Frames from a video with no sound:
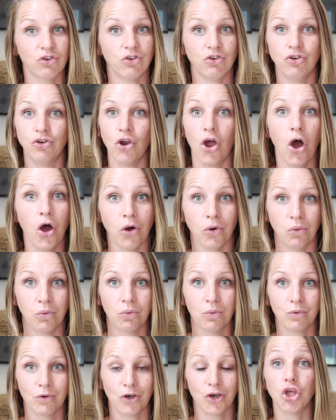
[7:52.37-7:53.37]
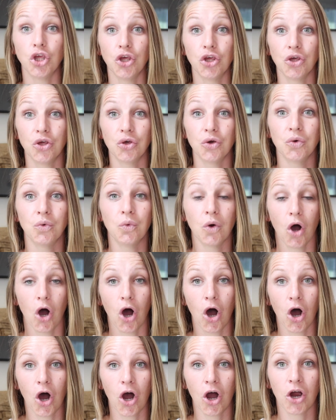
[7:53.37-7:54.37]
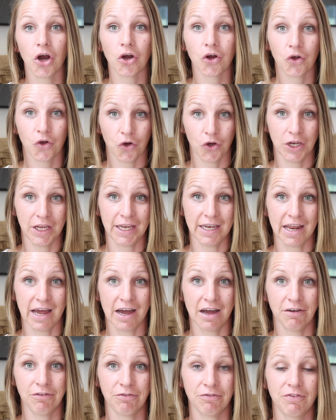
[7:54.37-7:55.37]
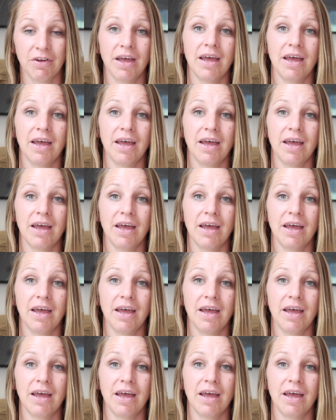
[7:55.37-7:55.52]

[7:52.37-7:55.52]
no, you are good enough